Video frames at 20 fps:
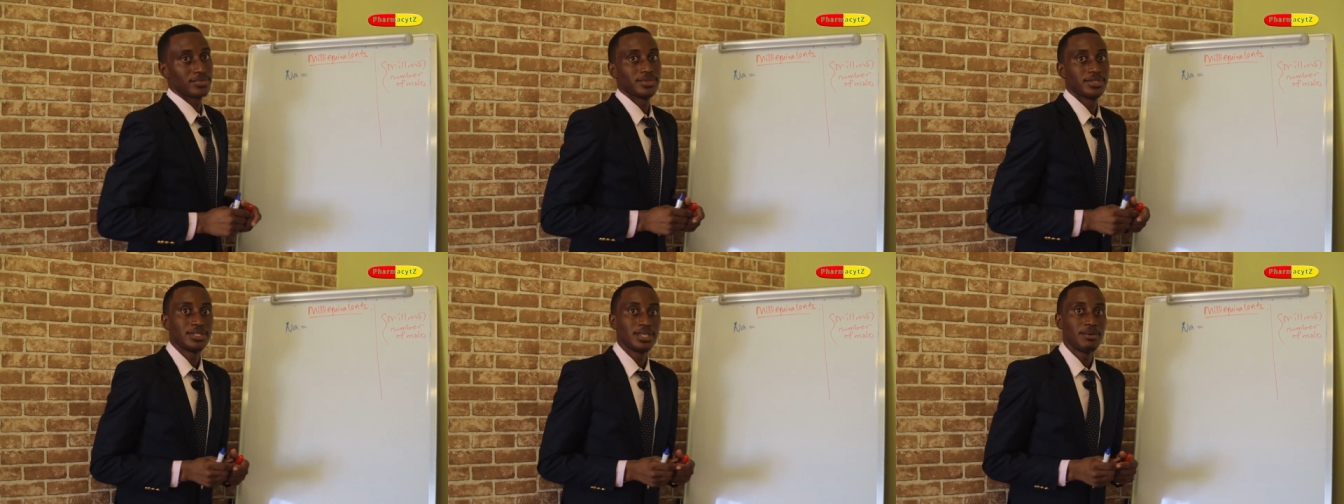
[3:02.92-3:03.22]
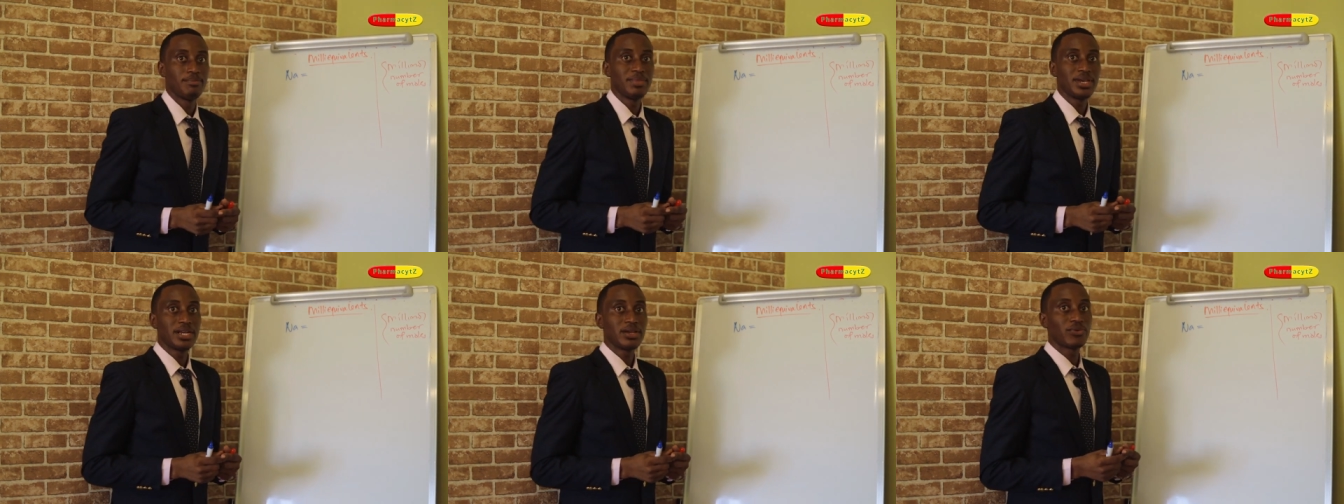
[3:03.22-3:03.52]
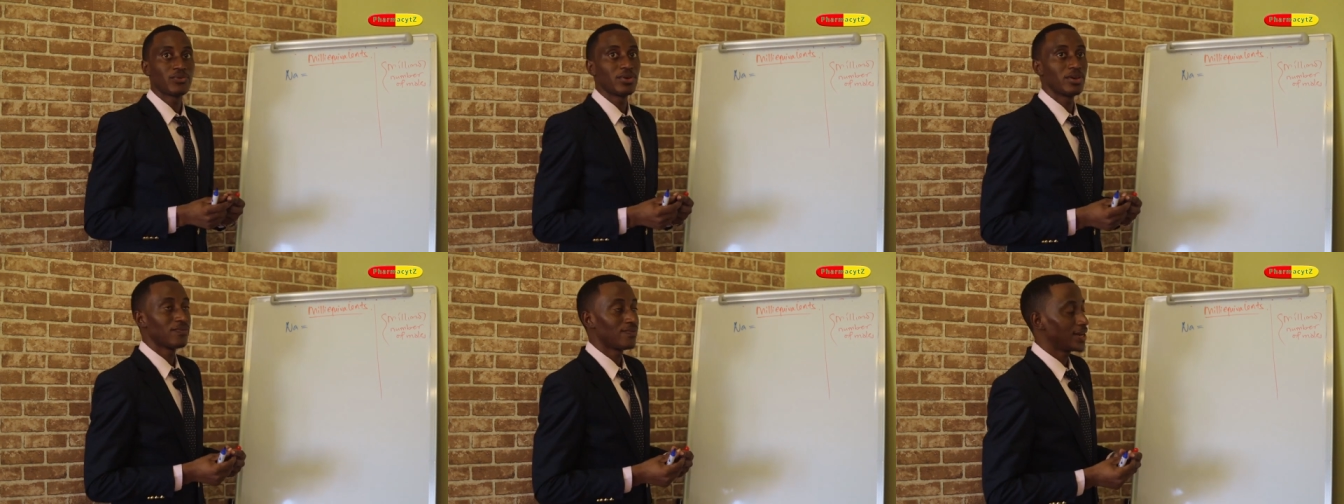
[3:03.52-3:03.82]
the
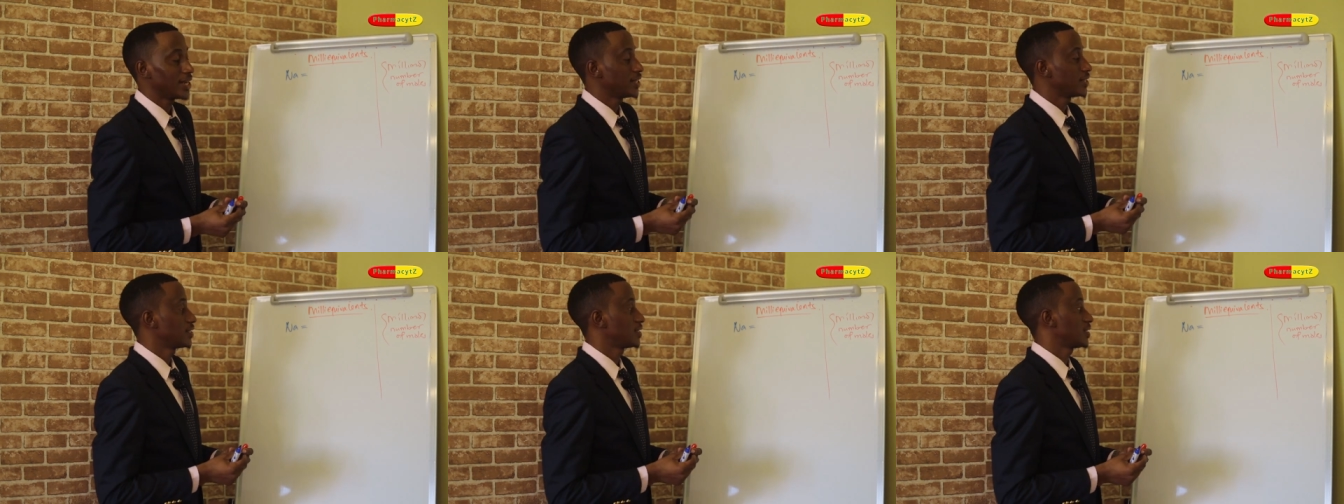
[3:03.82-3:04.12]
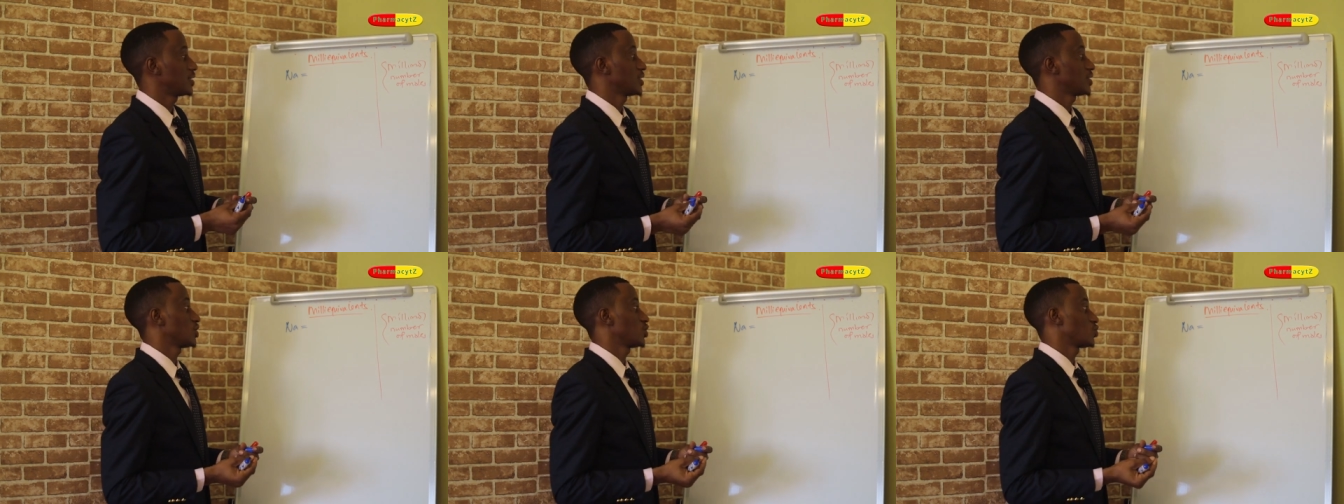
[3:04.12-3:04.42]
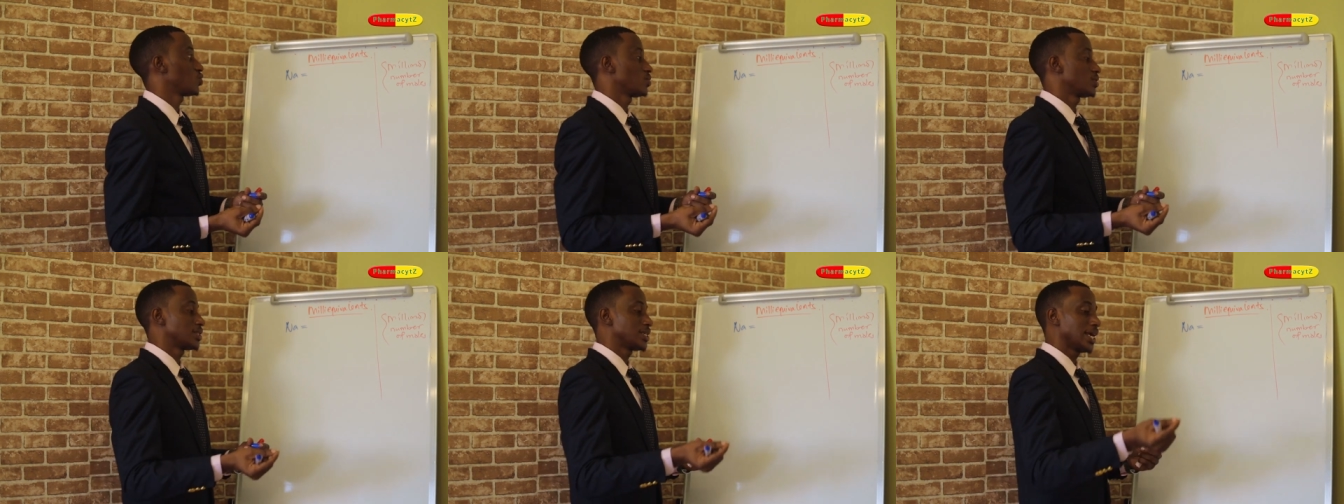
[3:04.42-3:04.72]
milliequivalent
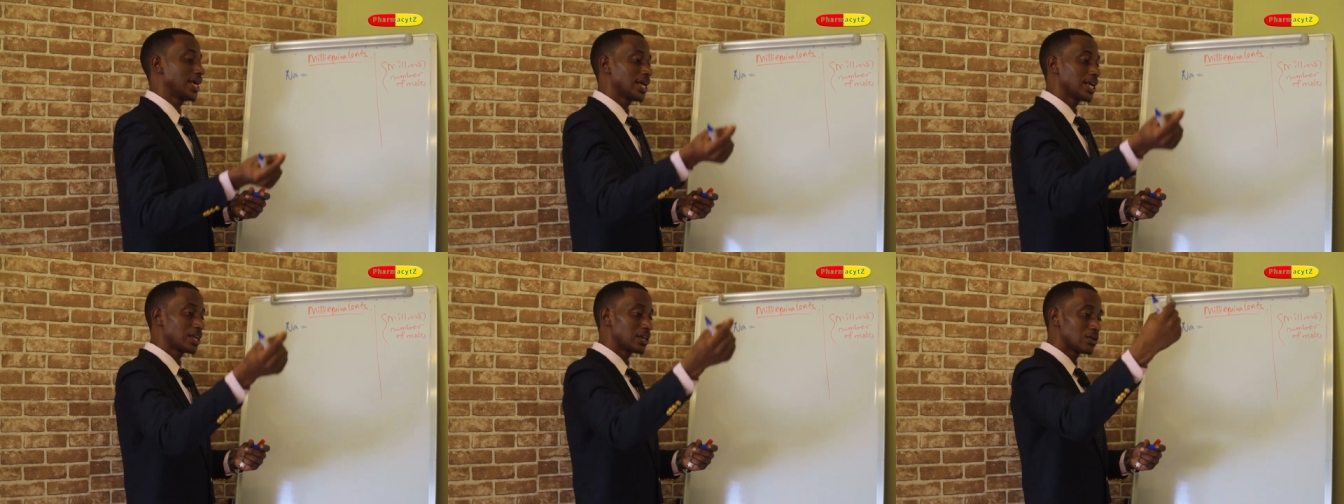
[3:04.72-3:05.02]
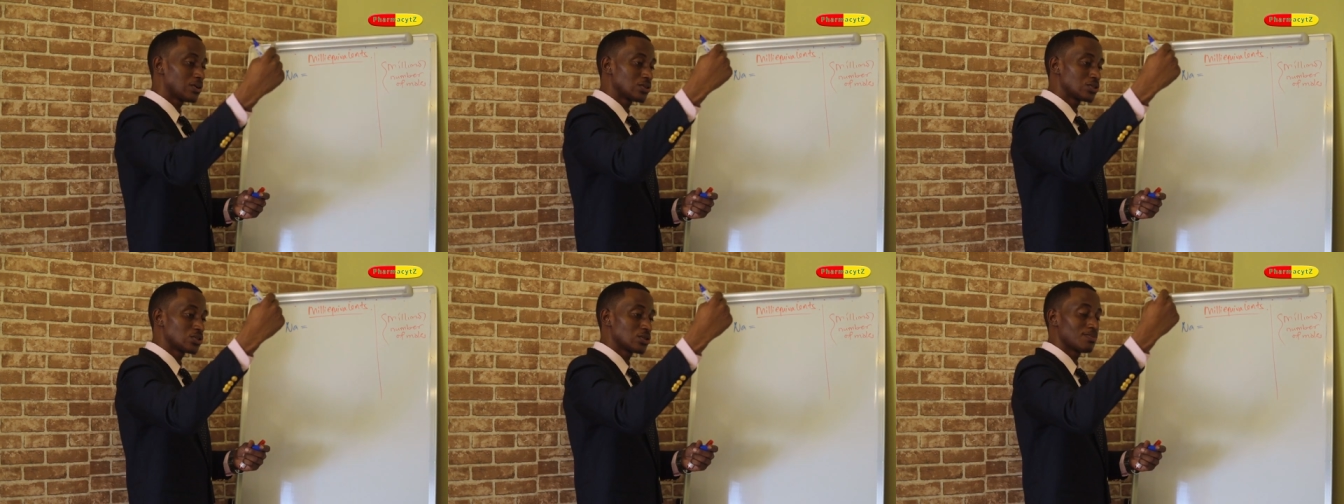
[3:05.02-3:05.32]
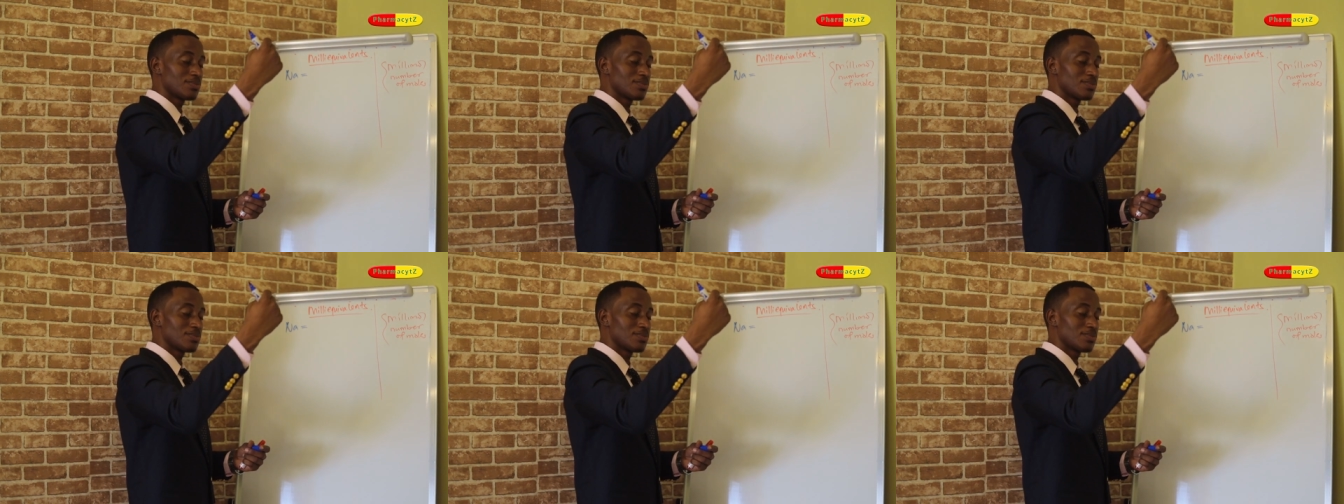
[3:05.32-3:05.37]
should take note